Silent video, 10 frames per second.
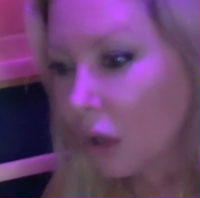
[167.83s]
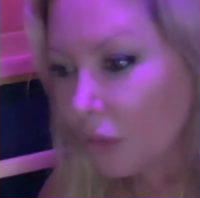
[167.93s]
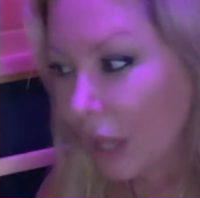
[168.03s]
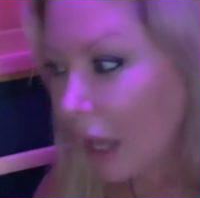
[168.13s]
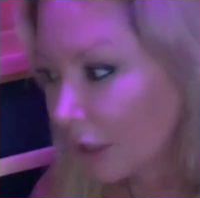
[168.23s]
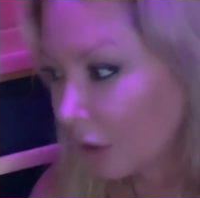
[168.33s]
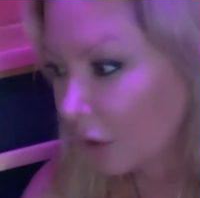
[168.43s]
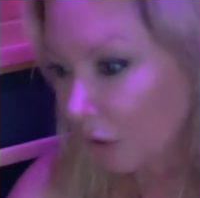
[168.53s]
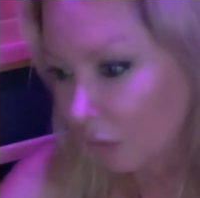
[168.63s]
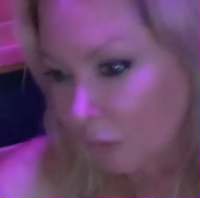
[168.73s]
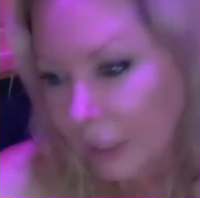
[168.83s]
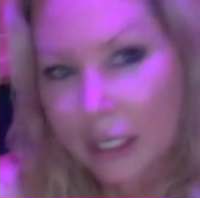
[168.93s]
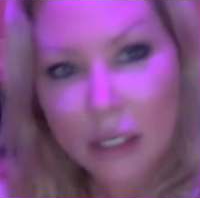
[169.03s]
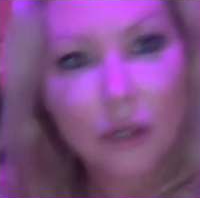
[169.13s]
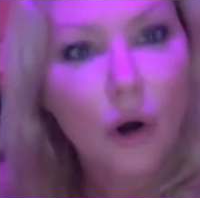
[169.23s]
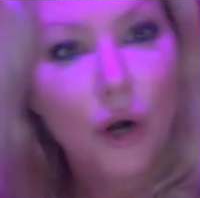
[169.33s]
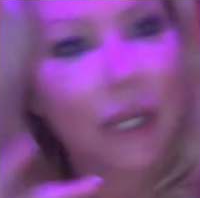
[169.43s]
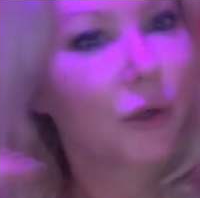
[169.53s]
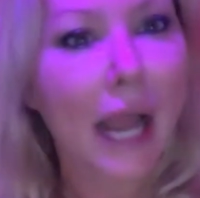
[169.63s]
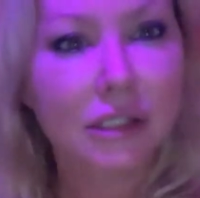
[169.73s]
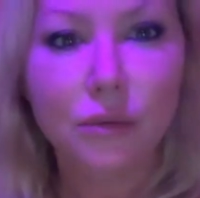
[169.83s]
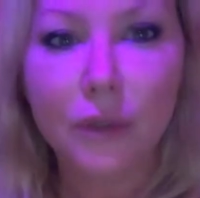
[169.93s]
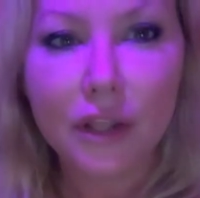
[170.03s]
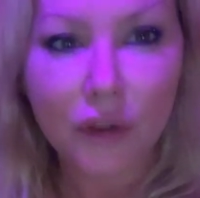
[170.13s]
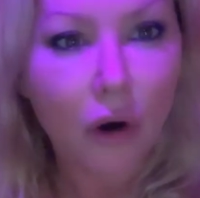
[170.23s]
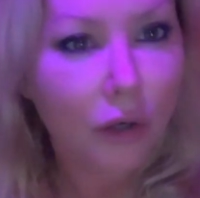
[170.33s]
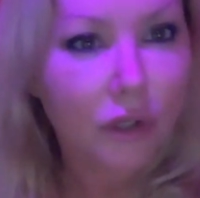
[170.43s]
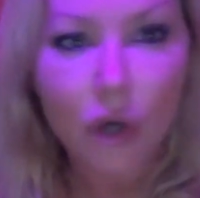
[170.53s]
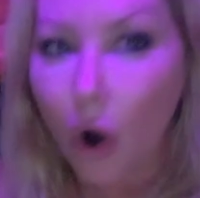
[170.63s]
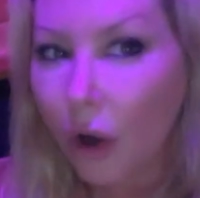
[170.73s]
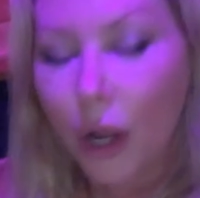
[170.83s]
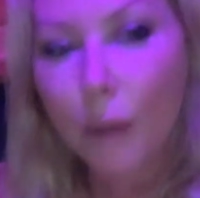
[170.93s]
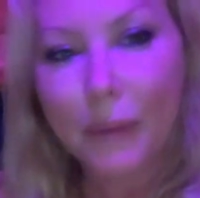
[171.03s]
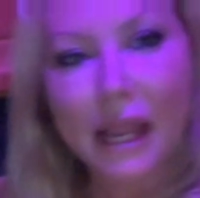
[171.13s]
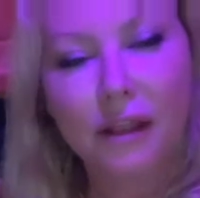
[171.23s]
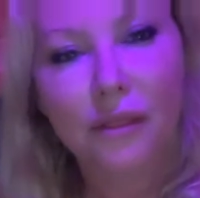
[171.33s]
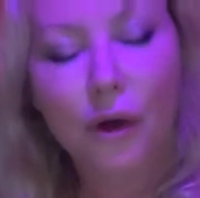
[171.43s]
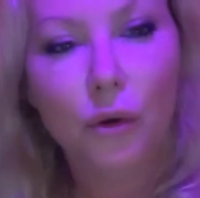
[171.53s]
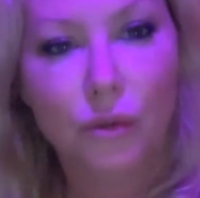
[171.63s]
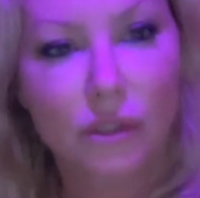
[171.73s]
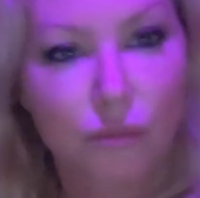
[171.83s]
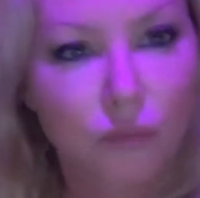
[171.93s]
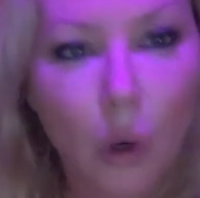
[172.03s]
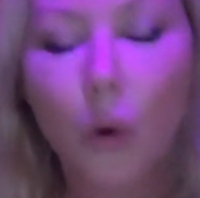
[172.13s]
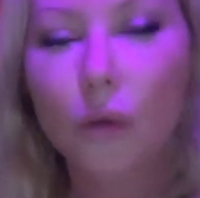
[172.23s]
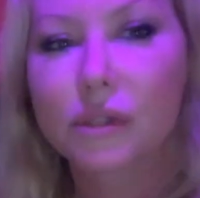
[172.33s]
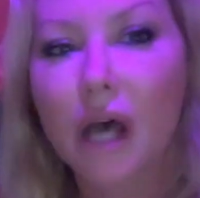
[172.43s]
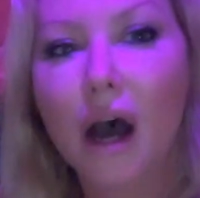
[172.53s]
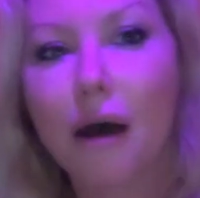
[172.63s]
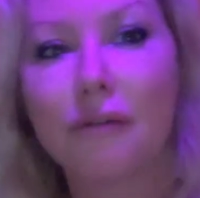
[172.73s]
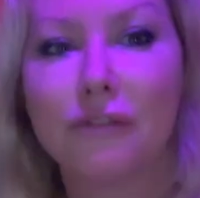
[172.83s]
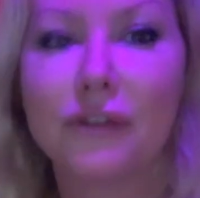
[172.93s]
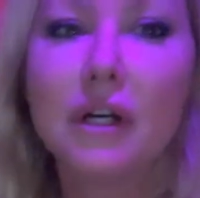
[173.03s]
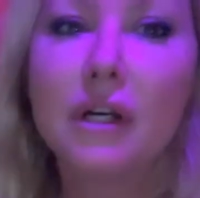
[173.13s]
that we are interacting with are caught up in those roles of